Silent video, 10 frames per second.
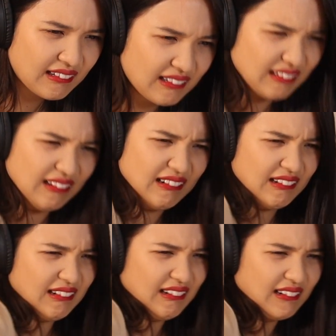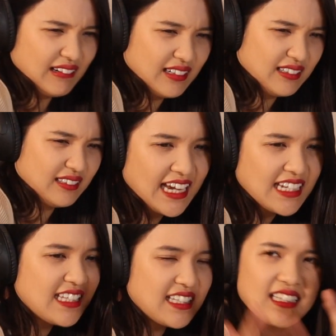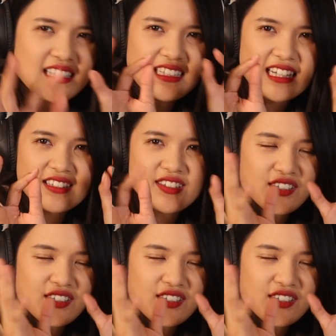Ooh, anything that has